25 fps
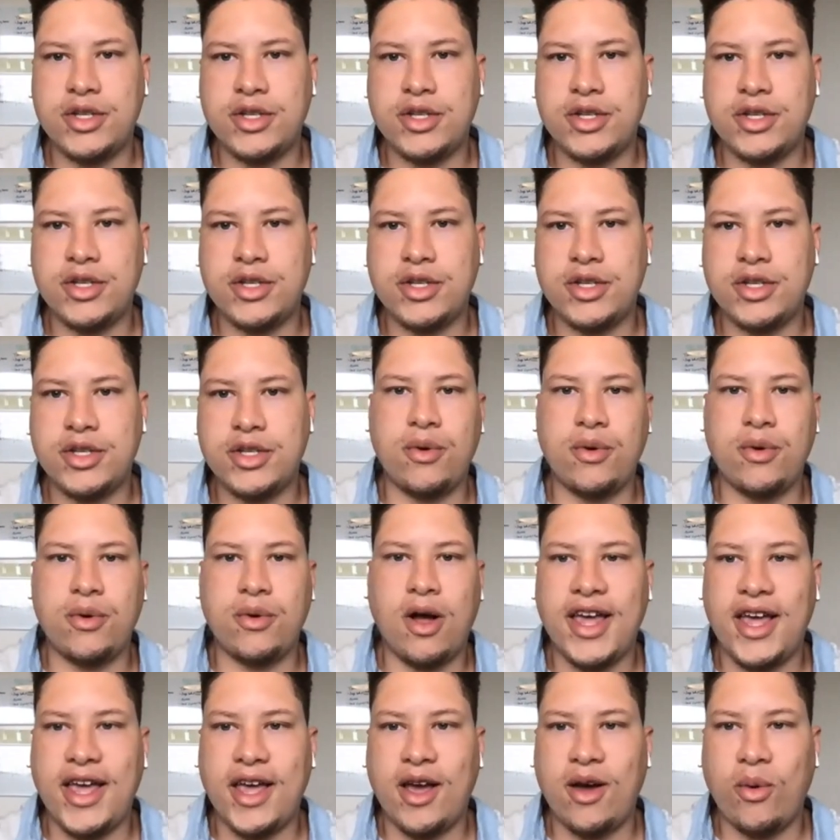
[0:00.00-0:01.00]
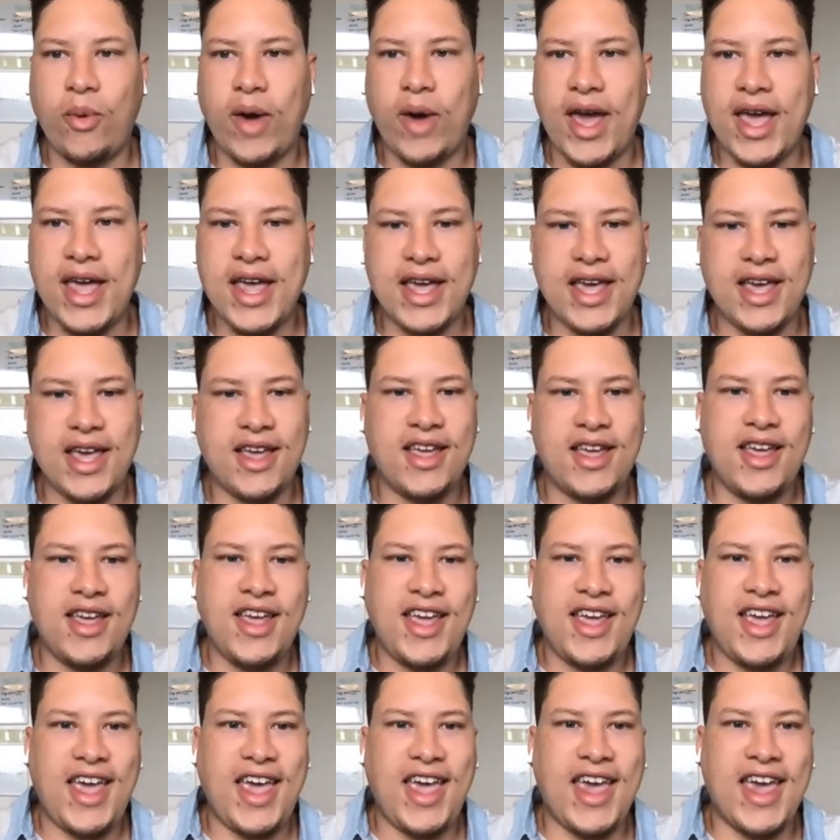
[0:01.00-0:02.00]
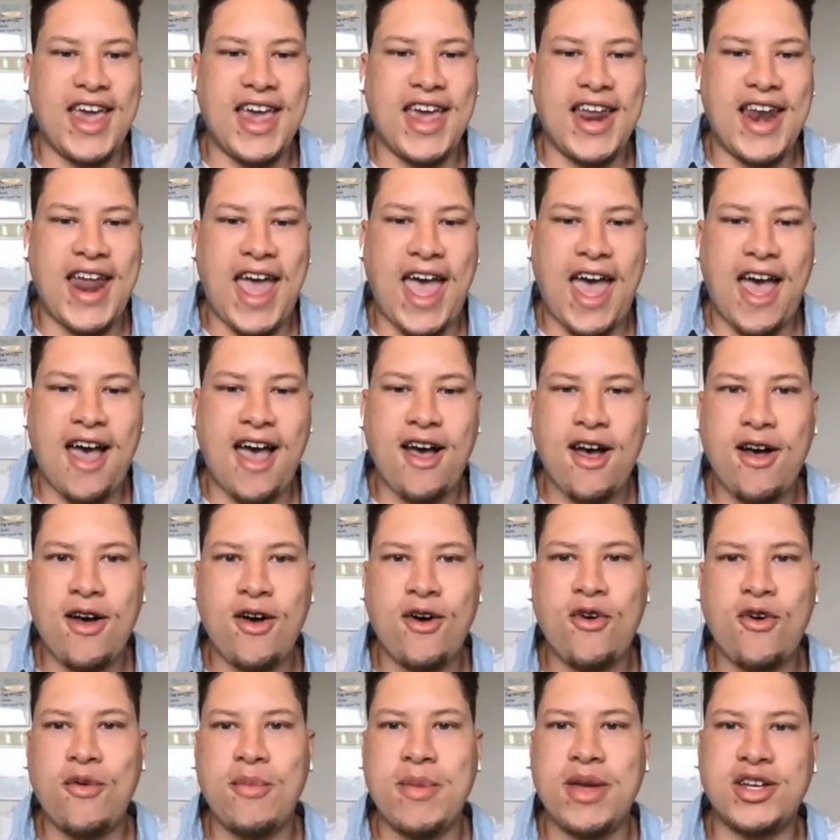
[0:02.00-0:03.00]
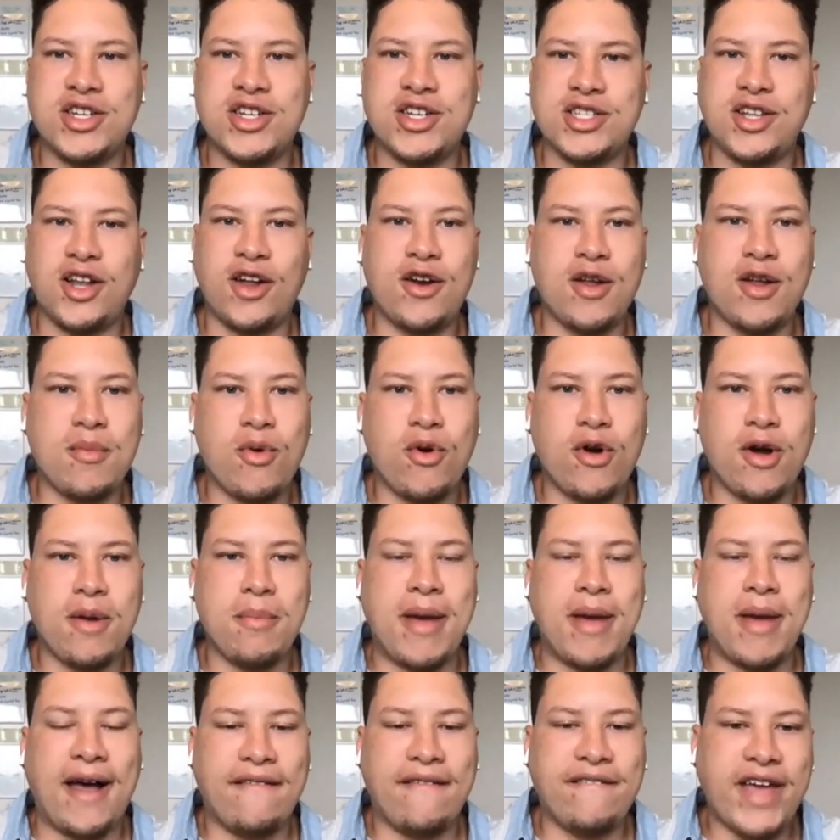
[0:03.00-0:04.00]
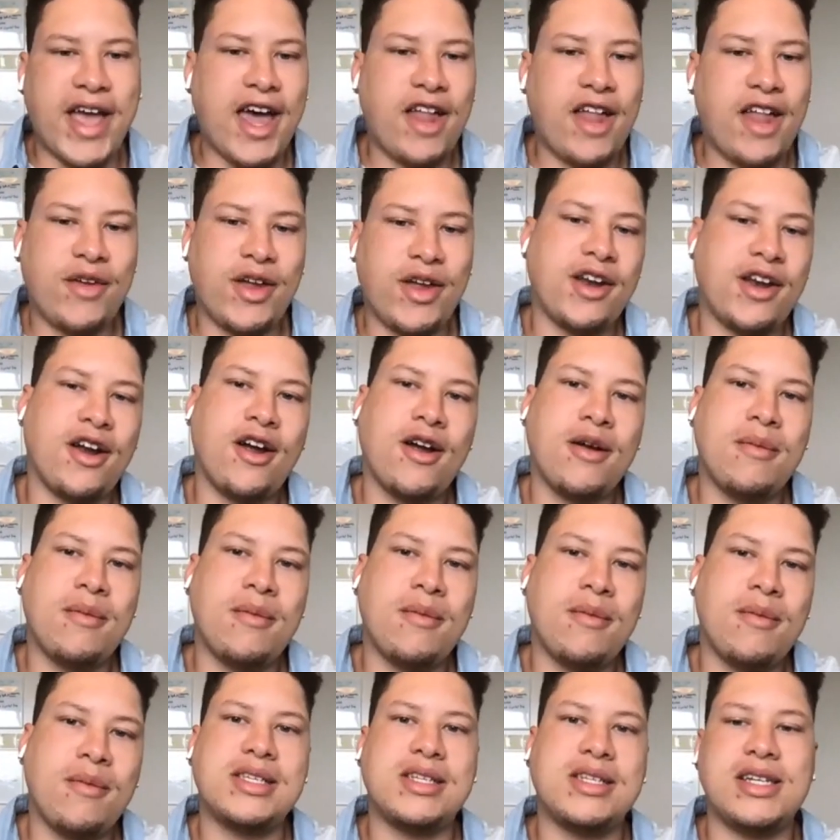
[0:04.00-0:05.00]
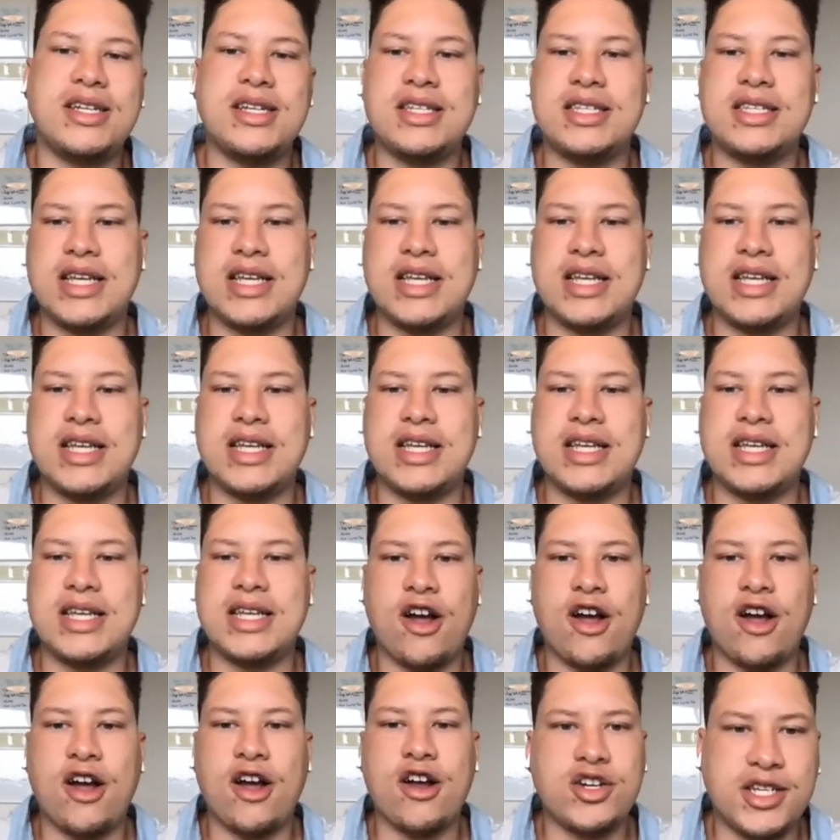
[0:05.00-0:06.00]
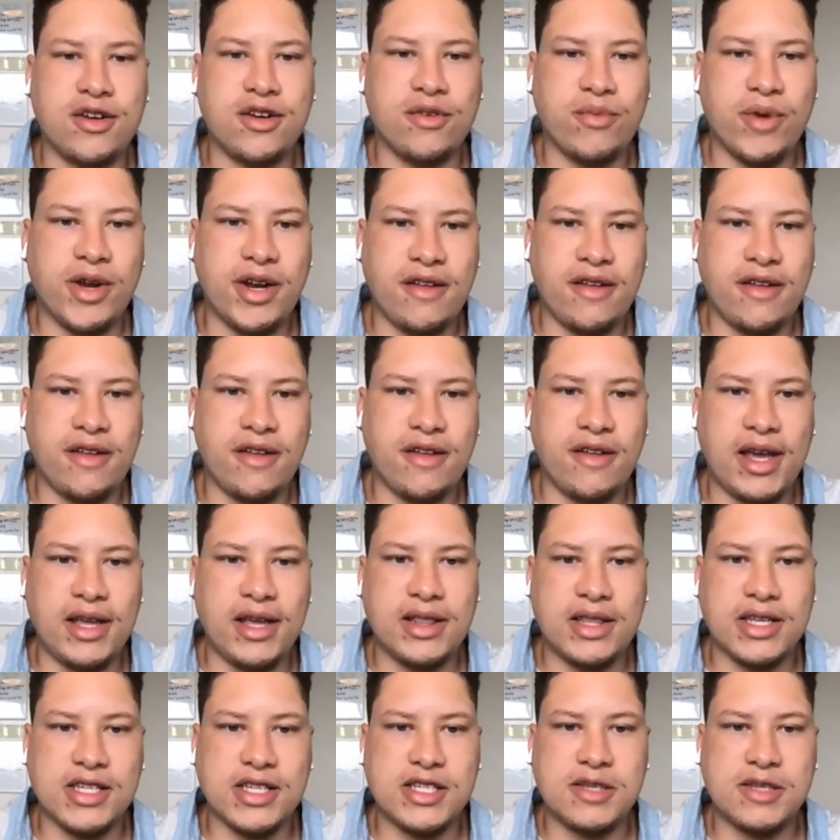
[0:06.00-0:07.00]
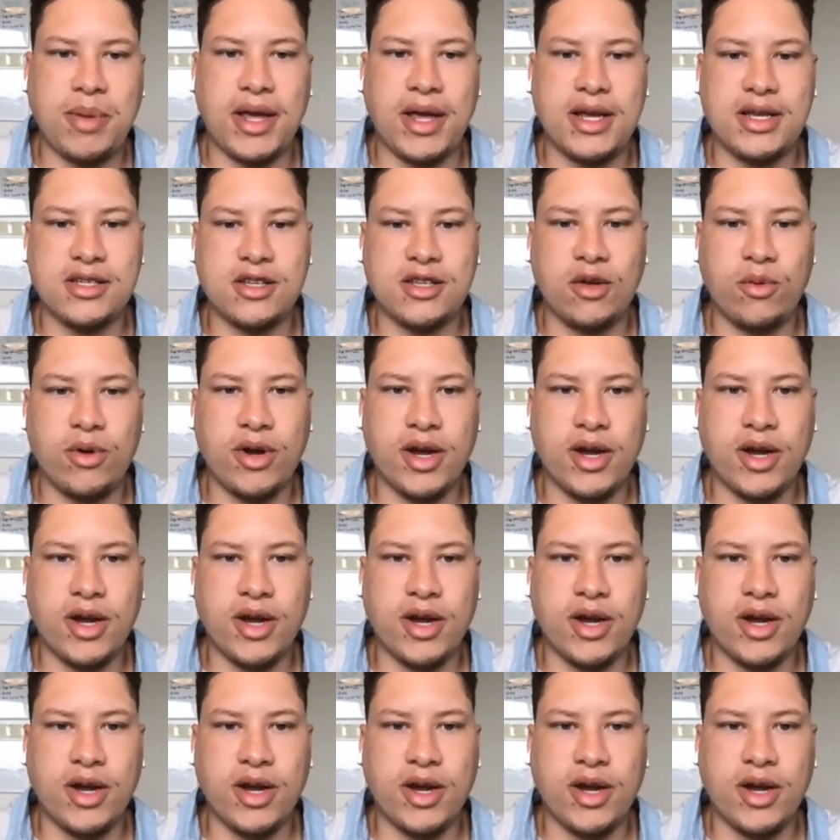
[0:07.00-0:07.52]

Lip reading: because we really want you all awake and at home and just learning more about Valerie and her business and her journey to renovate